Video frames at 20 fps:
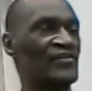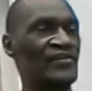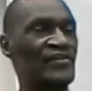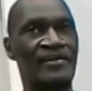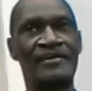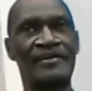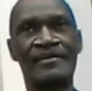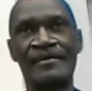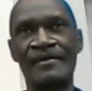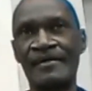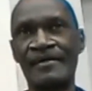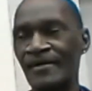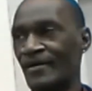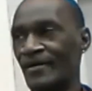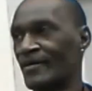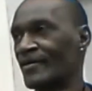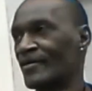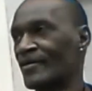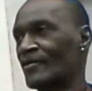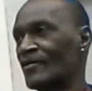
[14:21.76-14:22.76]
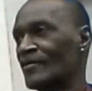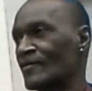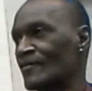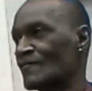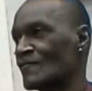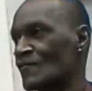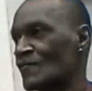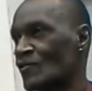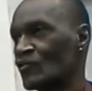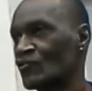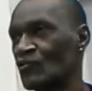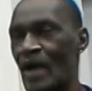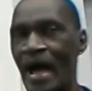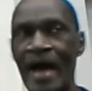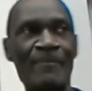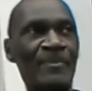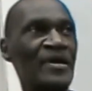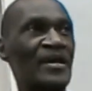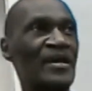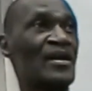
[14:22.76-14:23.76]
it. So
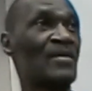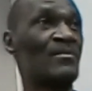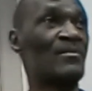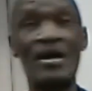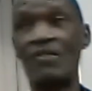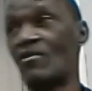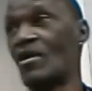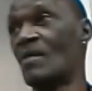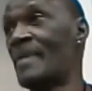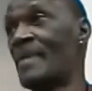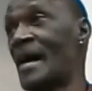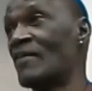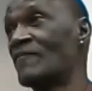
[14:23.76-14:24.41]
I've been in the mirror about